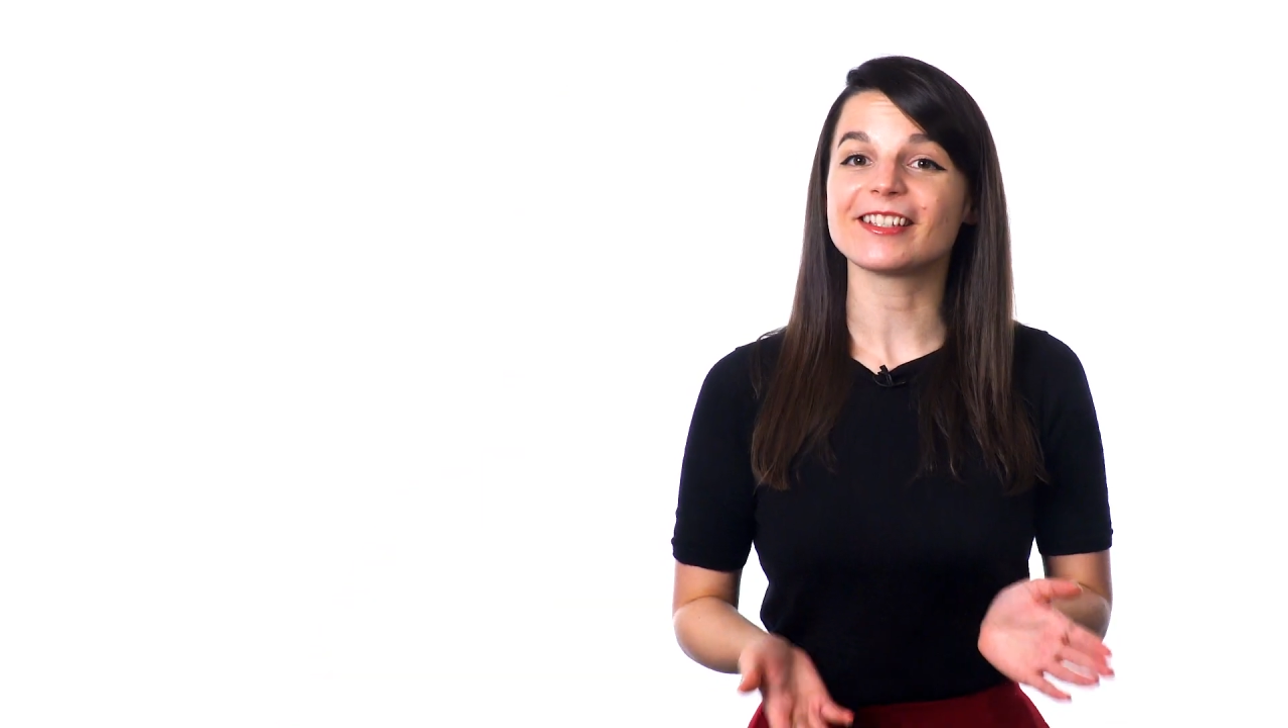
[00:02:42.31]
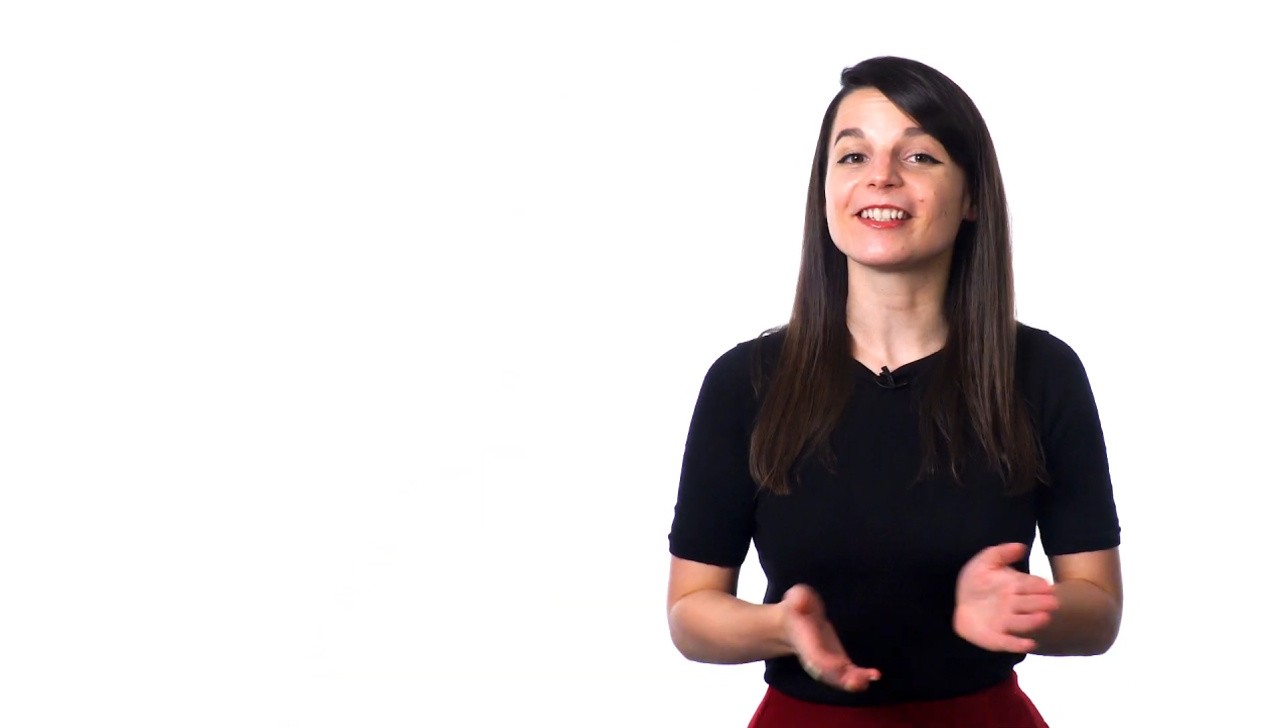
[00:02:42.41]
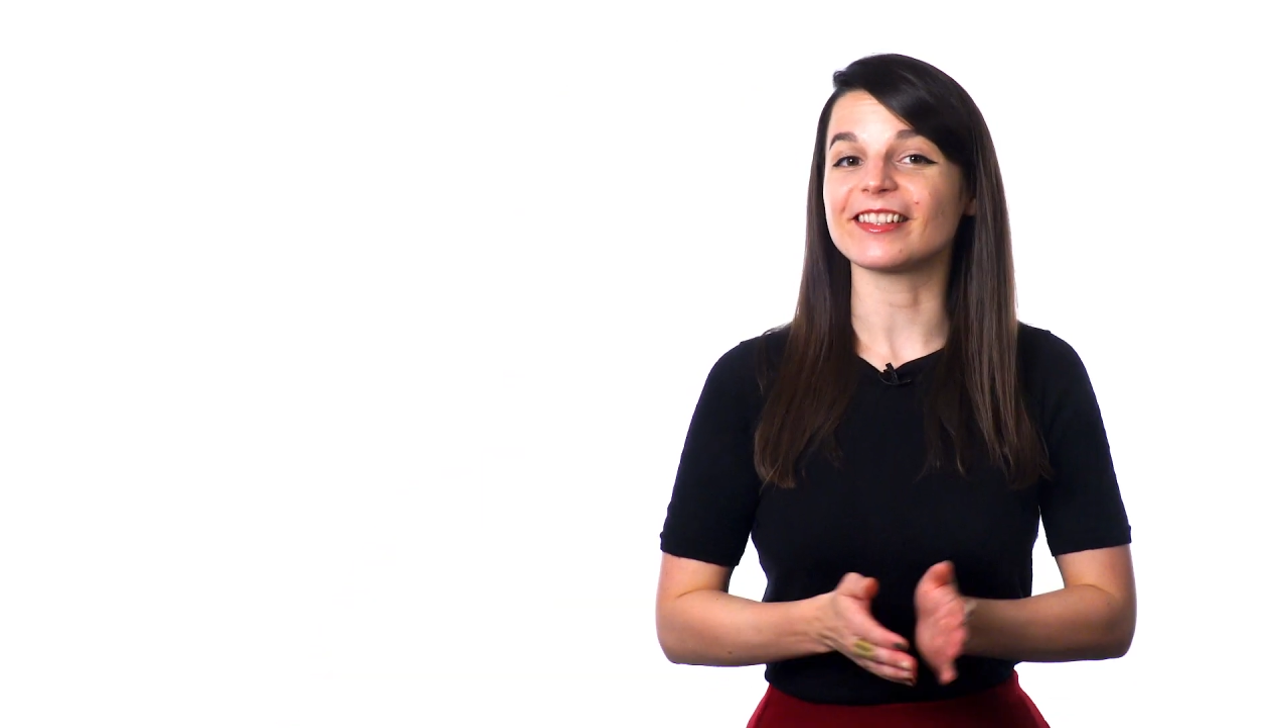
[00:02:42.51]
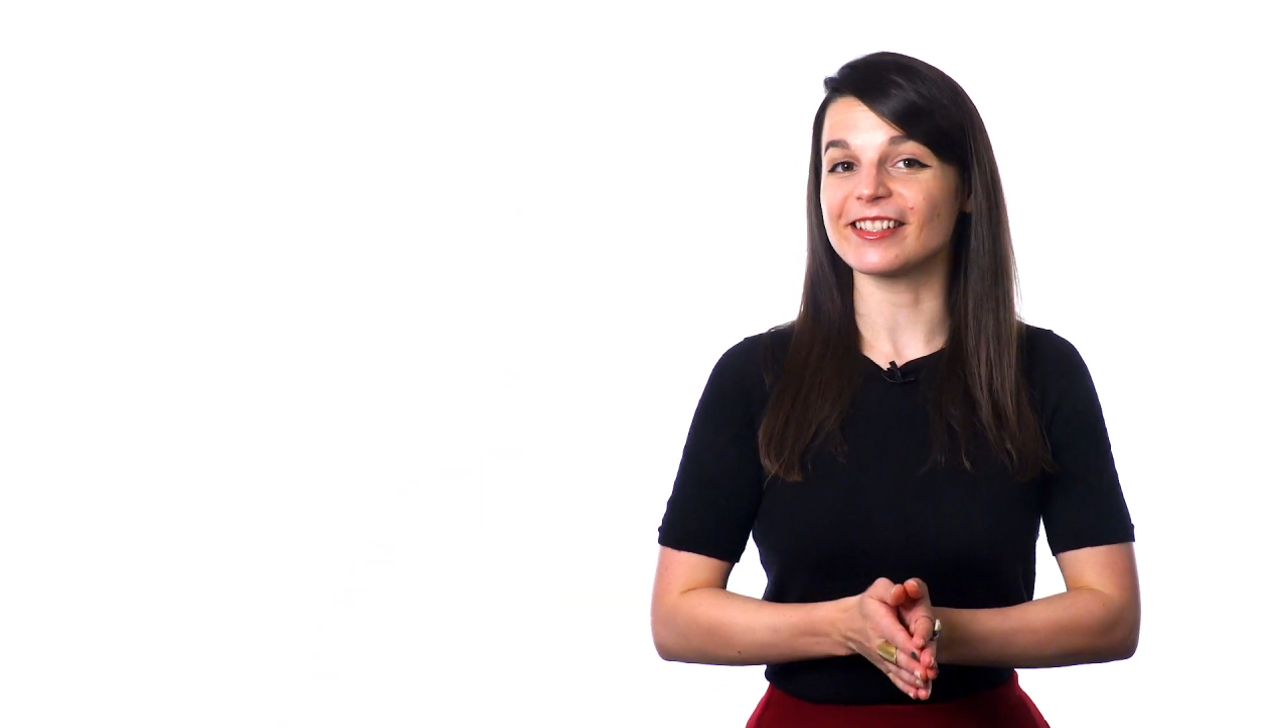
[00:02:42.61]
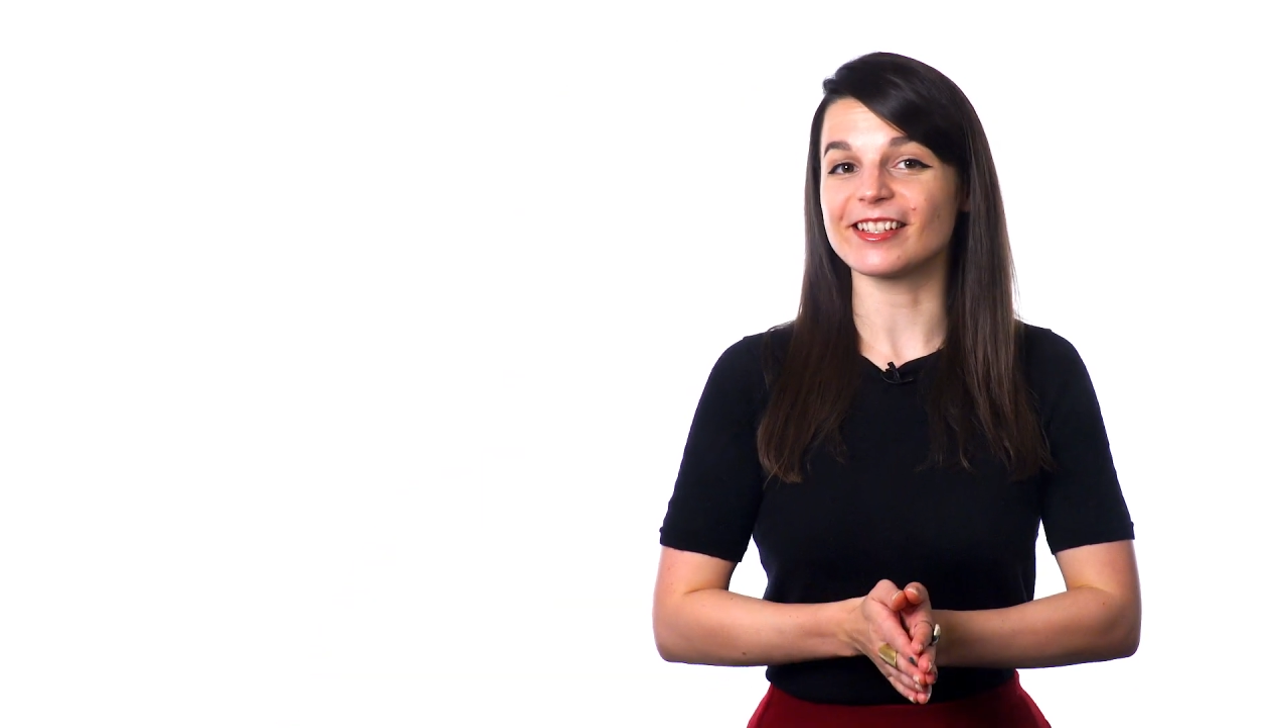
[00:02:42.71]
to
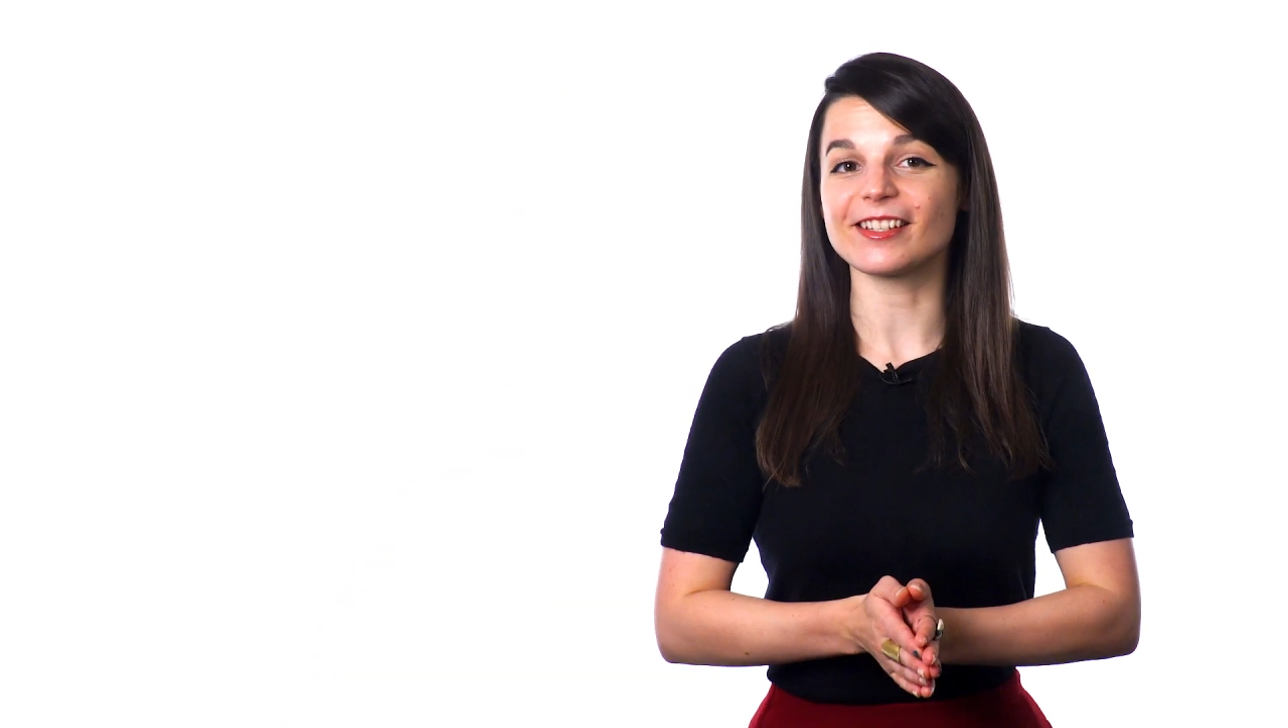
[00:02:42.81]
listen